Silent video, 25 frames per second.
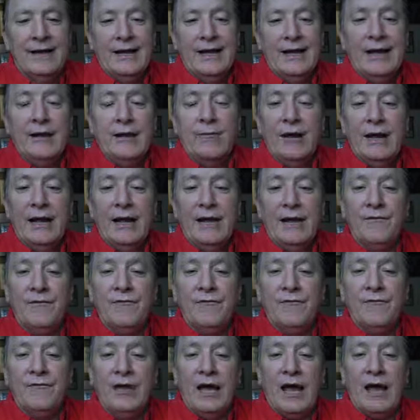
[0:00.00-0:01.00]
Anyway, if
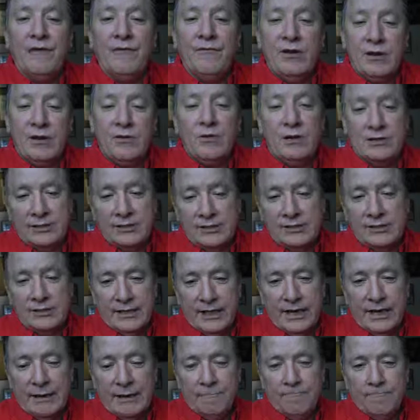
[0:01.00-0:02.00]
you have any questions,
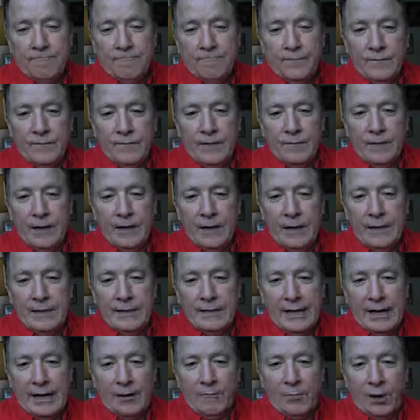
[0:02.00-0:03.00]
again,
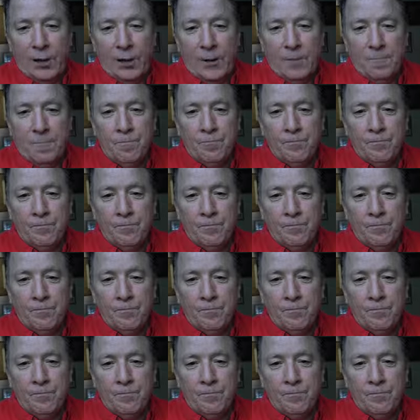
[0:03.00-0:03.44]
down below.